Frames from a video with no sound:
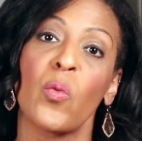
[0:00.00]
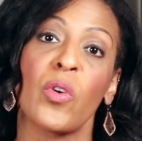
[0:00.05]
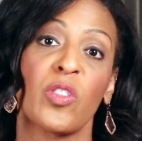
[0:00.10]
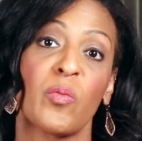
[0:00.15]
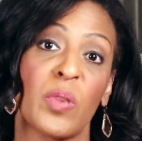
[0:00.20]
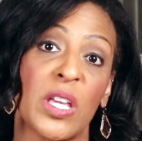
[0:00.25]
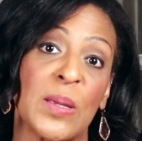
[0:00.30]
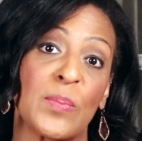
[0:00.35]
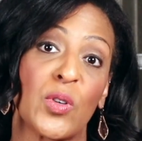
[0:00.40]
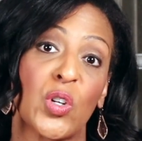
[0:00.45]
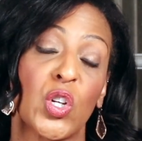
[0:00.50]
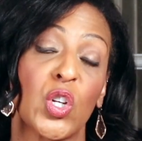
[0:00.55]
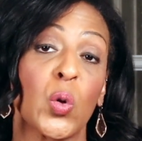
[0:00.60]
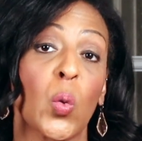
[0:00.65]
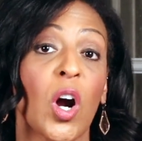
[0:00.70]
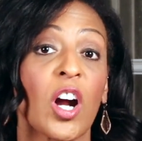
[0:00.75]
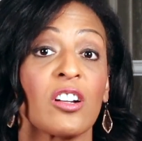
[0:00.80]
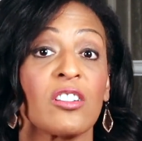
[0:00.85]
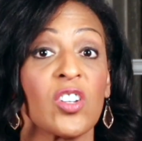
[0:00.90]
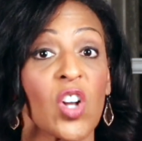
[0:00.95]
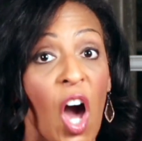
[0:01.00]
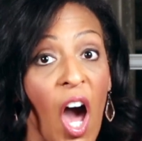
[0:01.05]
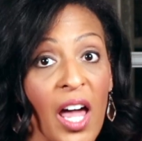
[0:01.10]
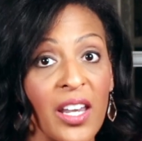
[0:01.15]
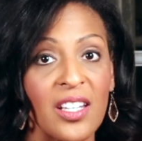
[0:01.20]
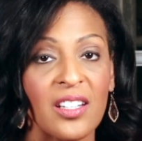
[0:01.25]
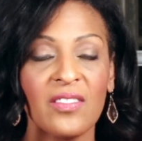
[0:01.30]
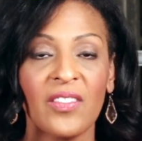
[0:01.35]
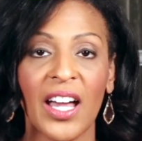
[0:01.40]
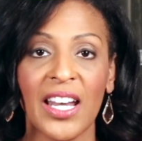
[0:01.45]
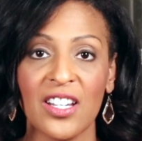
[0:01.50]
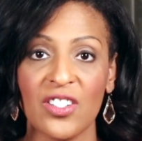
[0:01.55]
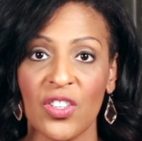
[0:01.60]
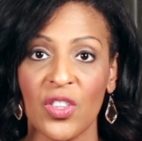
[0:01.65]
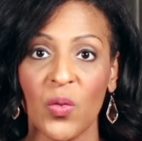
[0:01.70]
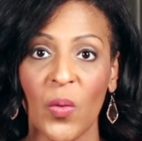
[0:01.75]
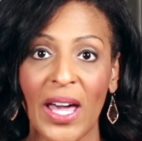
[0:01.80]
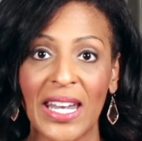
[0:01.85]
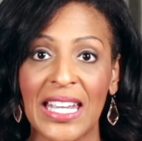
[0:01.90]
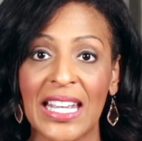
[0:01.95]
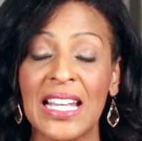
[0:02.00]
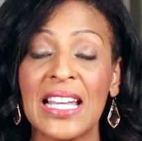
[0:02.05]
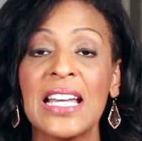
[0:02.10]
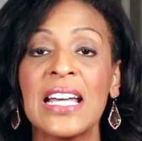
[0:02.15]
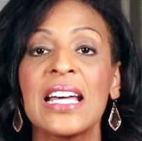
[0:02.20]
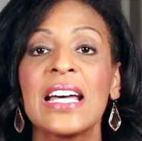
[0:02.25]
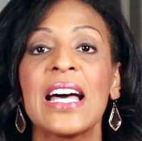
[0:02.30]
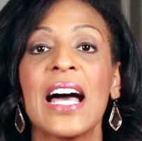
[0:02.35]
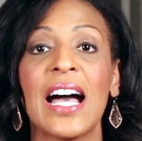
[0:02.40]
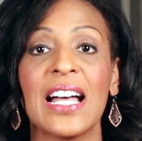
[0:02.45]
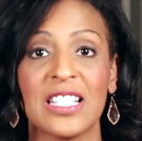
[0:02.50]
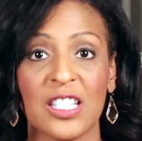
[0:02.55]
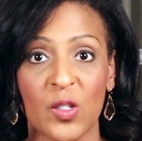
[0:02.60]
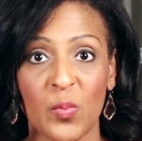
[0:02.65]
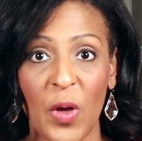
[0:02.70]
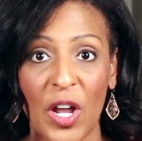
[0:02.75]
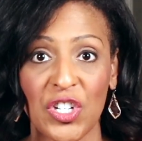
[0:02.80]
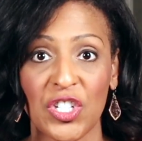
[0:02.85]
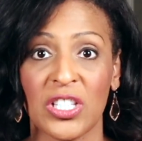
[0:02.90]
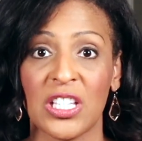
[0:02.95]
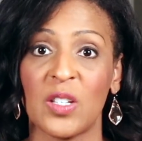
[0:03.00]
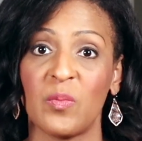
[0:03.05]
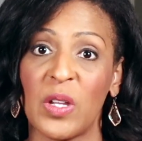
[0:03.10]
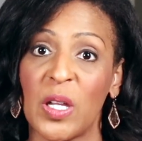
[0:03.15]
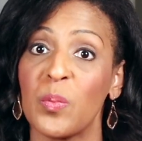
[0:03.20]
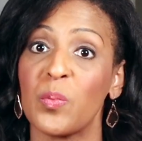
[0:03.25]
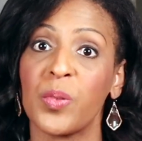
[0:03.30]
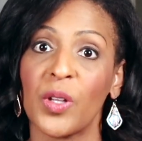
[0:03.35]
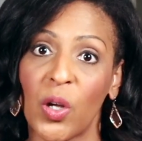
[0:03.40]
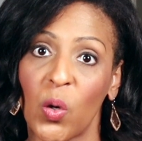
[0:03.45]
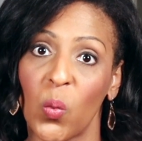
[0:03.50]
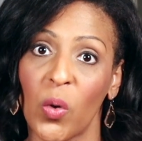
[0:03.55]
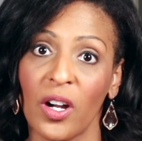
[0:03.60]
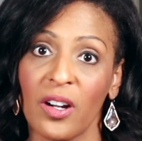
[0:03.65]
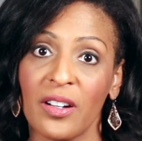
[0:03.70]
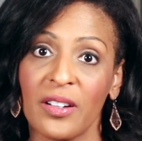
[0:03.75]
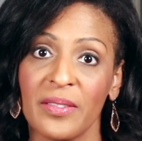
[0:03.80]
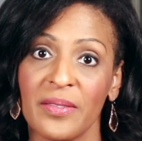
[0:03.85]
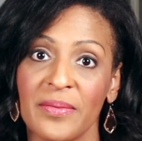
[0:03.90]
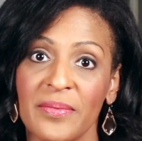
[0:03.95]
with people who are not invited to the wedding, especially people at work.